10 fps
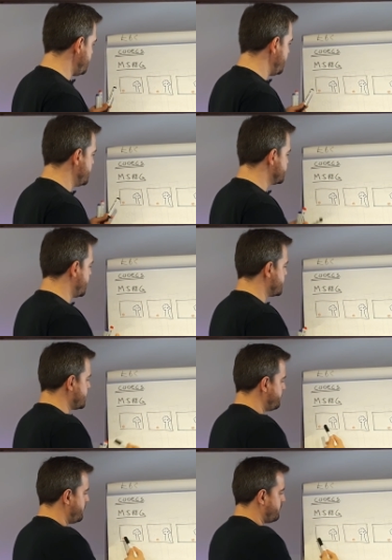here's an
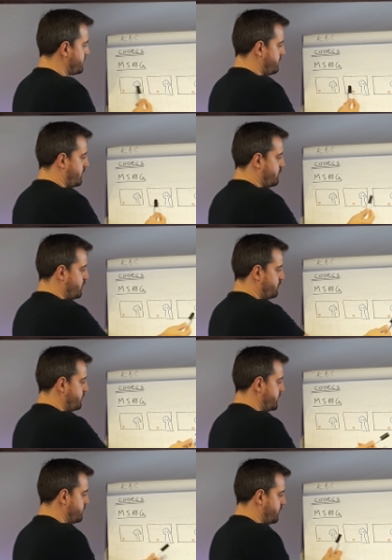example of a ball
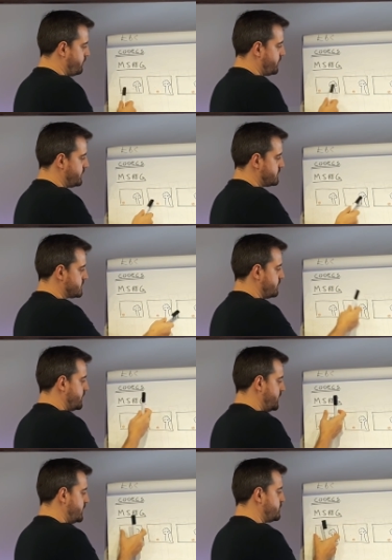moving. So
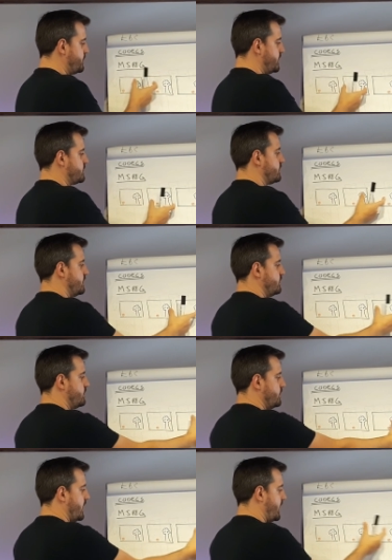in each picture
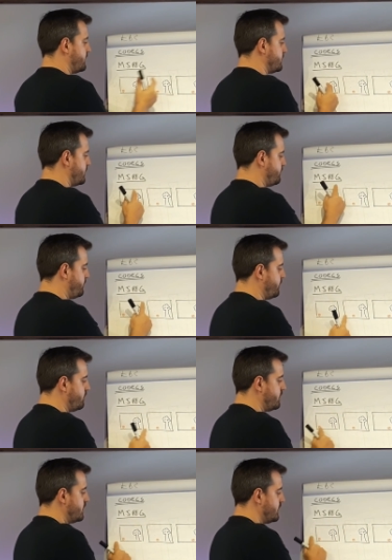you get the
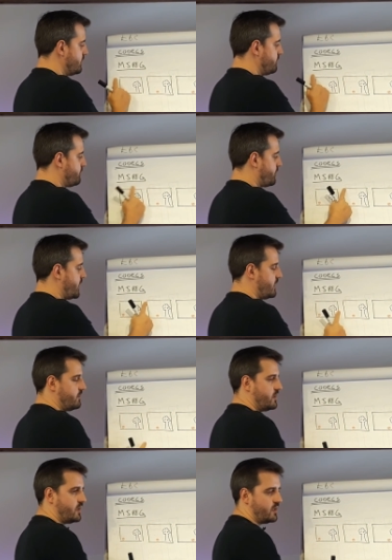full
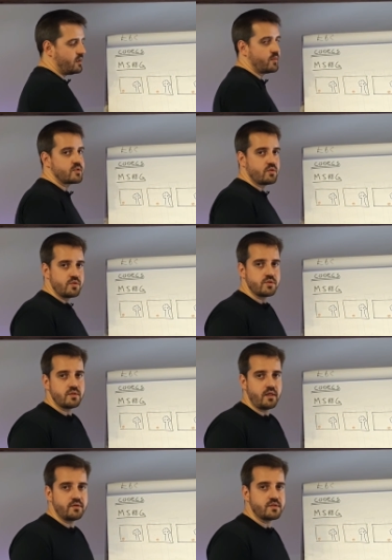frame in the resolution
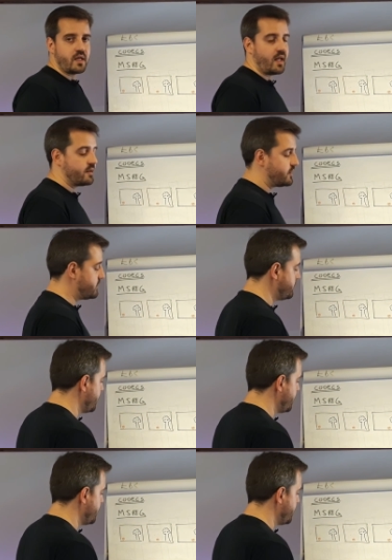that you selected,